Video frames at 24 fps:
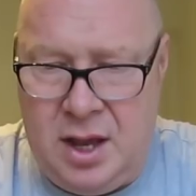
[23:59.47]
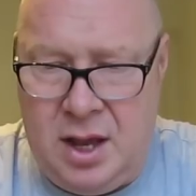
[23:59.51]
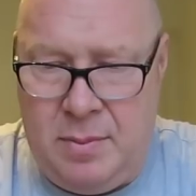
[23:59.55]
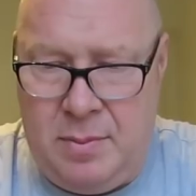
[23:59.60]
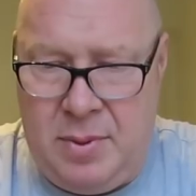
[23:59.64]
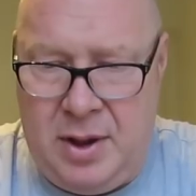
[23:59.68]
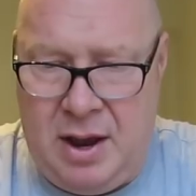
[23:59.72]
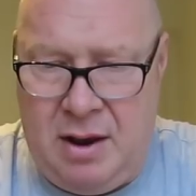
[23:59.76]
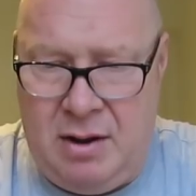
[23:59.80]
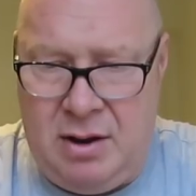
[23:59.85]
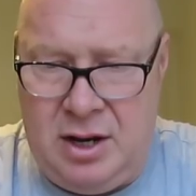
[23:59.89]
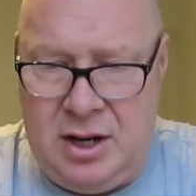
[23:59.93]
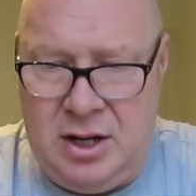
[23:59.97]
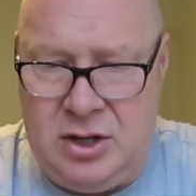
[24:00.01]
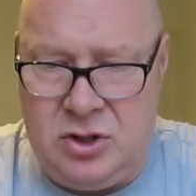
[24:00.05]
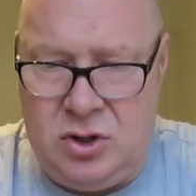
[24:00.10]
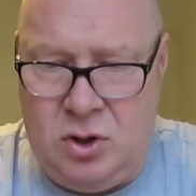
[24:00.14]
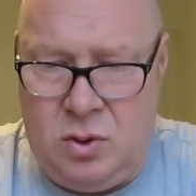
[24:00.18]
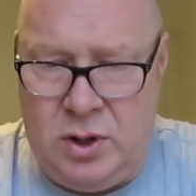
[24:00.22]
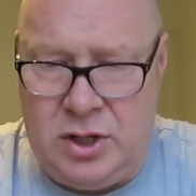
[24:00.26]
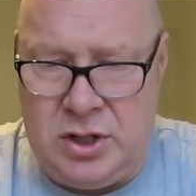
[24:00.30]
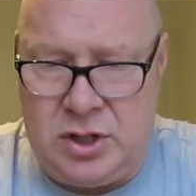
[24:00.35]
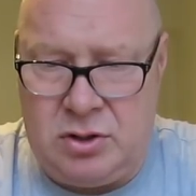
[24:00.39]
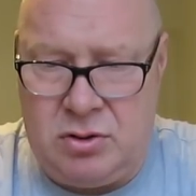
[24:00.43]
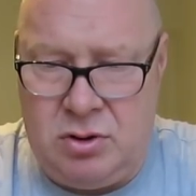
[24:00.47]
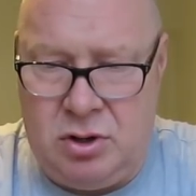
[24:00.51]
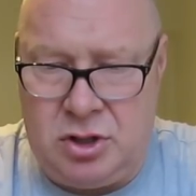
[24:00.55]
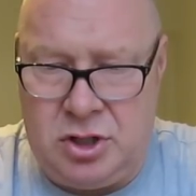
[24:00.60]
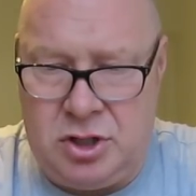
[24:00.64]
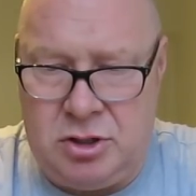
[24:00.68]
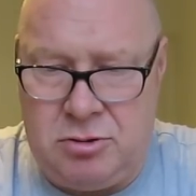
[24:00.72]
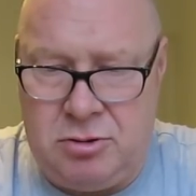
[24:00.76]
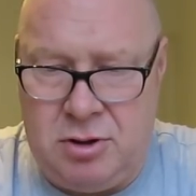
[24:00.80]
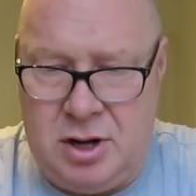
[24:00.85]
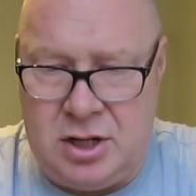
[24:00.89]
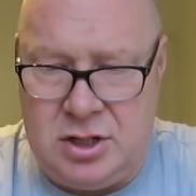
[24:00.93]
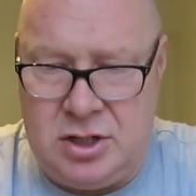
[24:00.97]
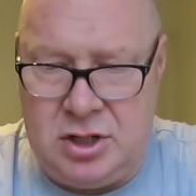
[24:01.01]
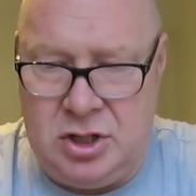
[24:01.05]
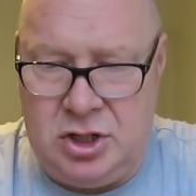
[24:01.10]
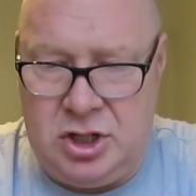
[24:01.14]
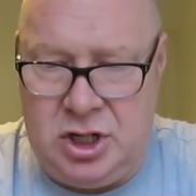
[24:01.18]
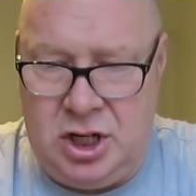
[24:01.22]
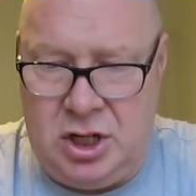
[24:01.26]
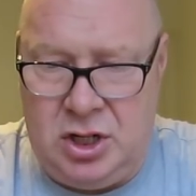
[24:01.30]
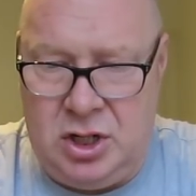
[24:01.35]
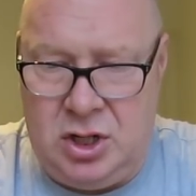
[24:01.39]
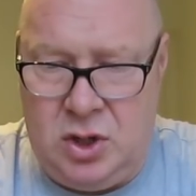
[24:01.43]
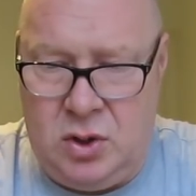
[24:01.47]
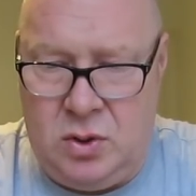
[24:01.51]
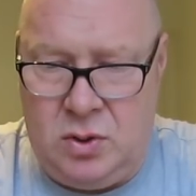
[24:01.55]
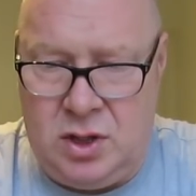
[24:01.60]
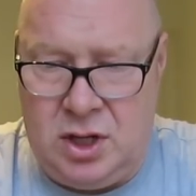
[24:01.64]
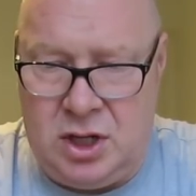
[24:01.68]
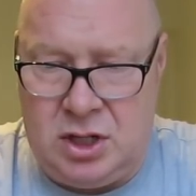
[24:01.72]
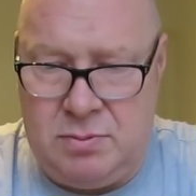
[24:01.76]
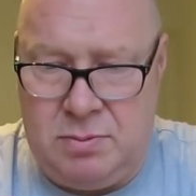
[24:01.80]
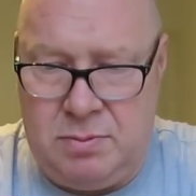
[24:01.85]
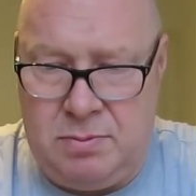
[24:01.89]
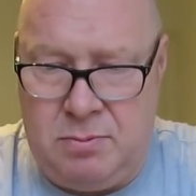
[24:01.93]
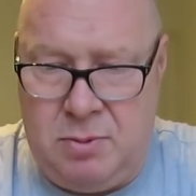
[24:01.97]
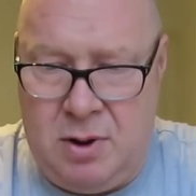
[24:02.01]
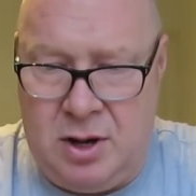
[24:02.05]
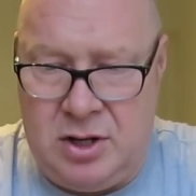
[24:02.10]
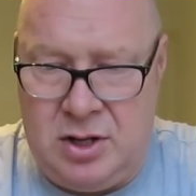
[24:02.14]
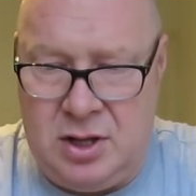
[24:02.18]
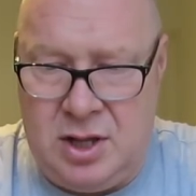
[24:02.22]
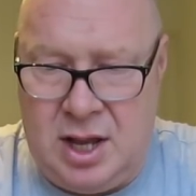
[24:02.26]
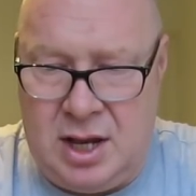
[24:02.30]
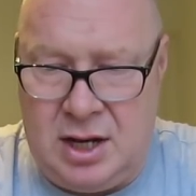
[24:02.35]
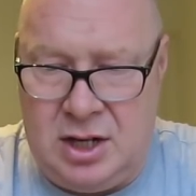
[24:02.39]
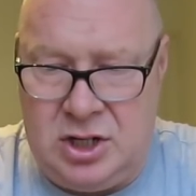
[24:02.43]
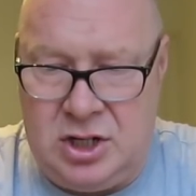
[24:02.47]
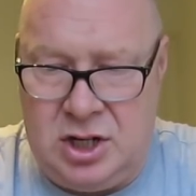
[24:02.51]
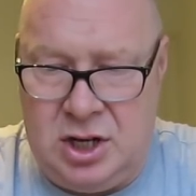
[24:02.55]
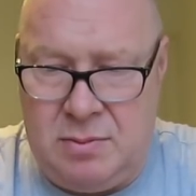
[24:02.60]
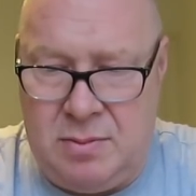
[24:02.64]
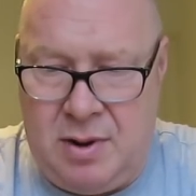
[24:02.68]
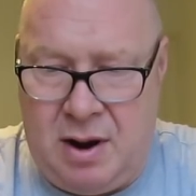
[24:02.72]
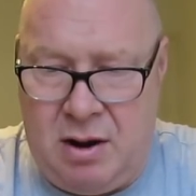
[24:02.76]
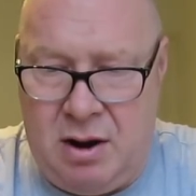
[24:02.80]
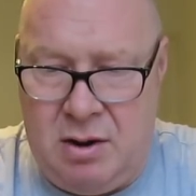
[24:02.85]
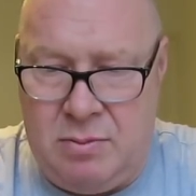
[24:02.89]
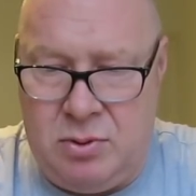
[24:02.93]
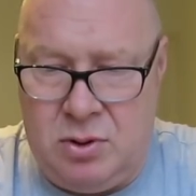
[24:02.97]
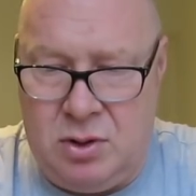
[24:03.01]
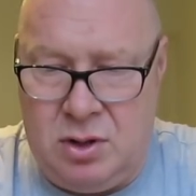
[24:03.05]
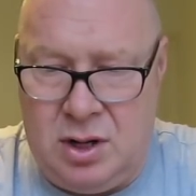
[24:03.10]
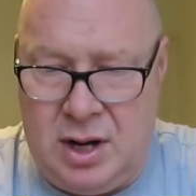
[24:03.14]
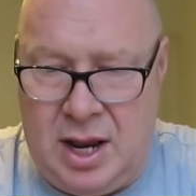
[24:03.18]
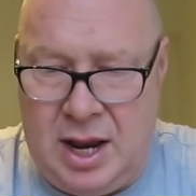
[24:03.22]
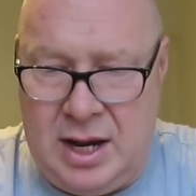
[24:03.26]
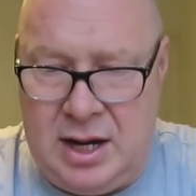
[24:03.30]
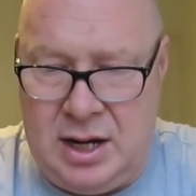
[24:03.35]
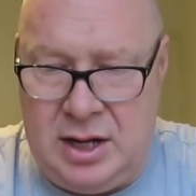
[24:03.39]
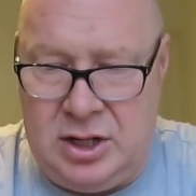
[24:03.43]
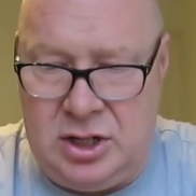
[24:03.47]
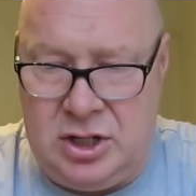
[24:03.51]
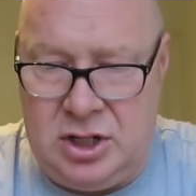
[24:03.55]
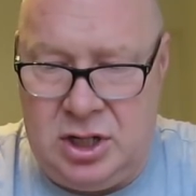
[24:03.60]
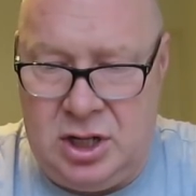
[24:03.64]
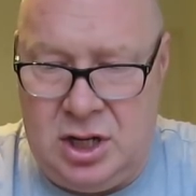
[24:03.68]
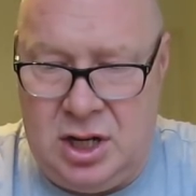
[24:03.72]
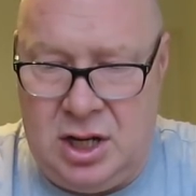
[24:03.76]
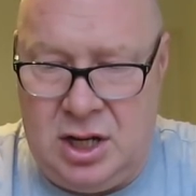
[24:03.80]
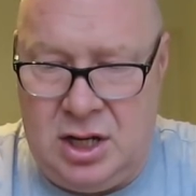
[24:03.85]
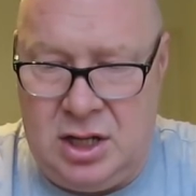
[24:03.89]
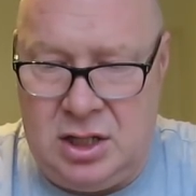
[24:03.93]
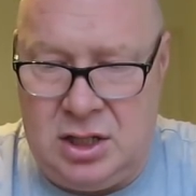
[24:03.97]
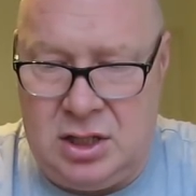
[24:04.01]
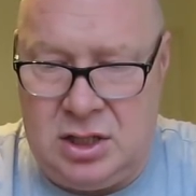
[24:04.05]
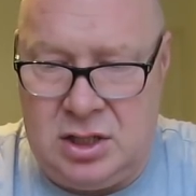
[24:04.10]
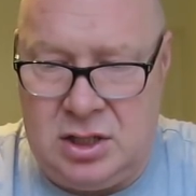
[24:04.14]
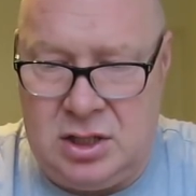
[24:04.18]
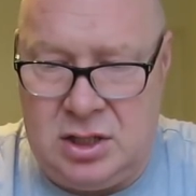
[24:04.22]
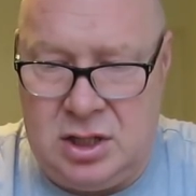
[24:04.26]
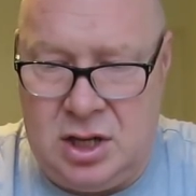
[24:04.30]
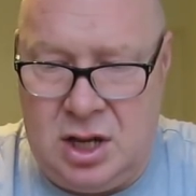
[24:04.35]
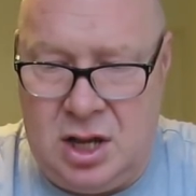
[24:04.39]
Apparently he's always cross-dressed and she knew this when she married, but lately it's